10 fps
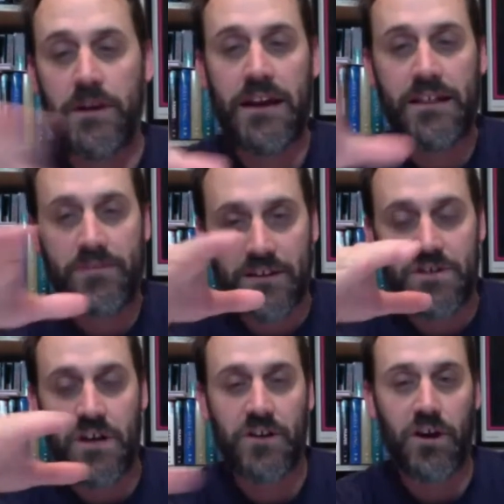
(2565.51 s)
Anything
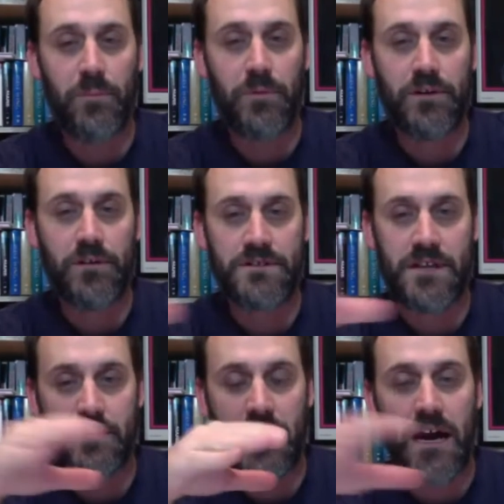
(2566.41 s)
John Carpenter is going to
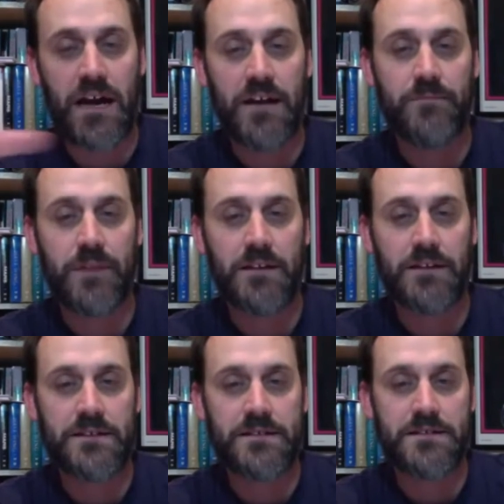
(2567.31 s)
be high on my
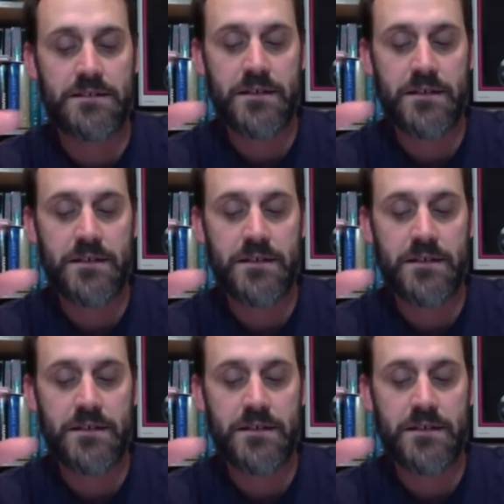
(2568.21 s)
list.